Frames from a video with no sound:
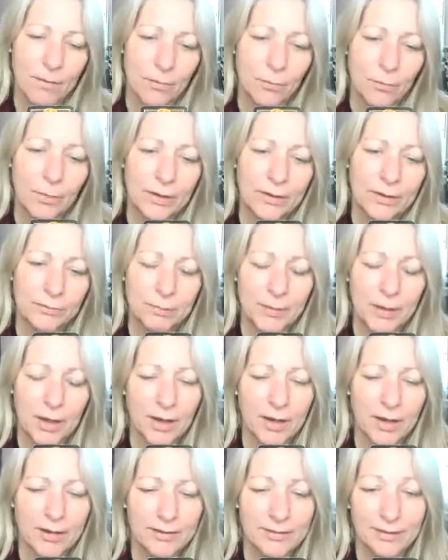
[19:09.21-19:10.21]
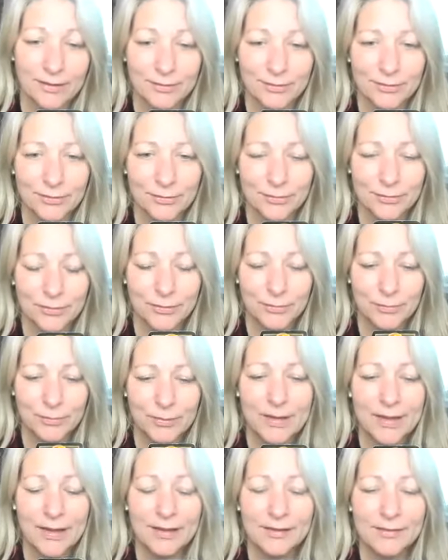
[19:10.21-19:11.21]
what is behind us. We
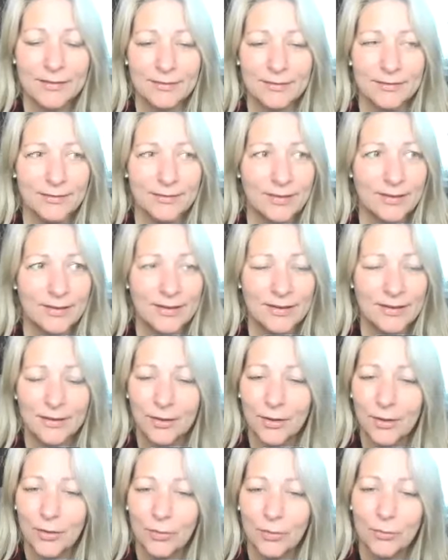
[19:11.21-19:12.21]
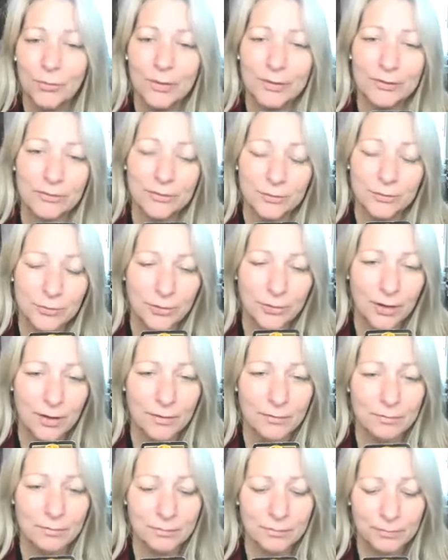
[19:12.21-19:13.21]
can't see what's to
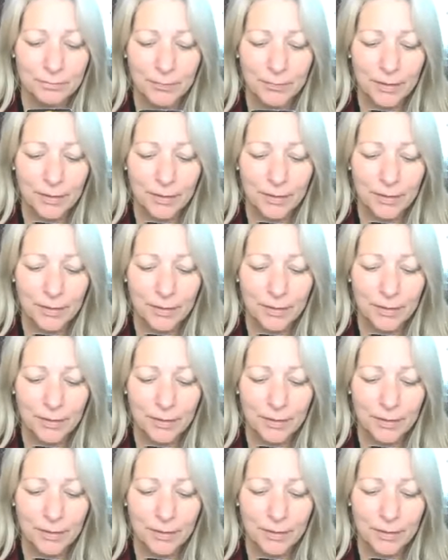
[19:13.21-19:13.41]
come.